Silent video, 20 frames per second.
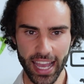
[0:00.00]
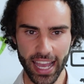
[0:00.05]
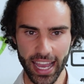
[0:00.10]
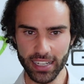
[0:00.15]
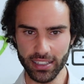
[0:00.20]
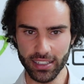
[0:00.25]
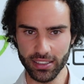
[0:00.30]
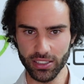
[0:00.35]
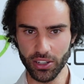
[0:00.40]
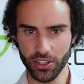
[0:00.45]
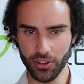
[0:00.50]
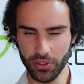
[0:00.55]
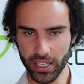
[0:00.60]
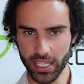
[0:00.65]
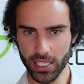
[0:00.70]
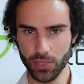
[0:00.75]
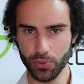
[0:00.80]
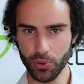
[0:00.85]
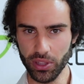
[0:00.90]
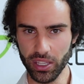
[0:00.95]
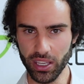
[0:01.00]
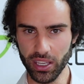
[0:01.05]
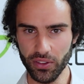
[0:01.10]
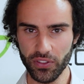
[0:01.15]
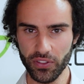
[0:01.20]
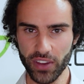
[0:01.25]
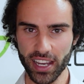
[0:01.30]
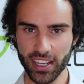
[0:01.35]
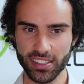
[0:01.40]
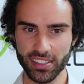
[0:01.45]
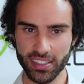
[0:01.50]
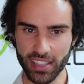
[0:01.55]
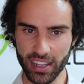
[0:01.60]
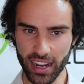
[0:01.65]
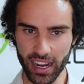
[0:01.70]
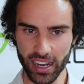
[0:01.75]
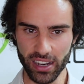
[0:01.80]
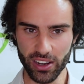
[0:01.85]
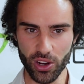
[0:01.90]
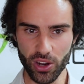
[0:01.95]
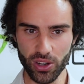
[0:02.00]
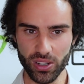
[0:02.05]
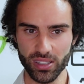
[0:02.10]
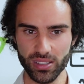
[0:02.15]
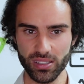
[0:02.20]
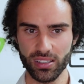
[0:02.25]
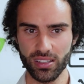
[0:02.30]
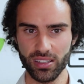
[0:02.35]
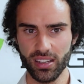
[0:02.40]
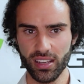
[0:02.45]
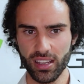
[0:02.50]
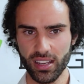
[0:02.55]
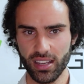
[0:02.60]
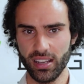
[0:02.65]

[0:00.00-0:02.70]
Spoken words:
And you know, these were the effects that I noticed.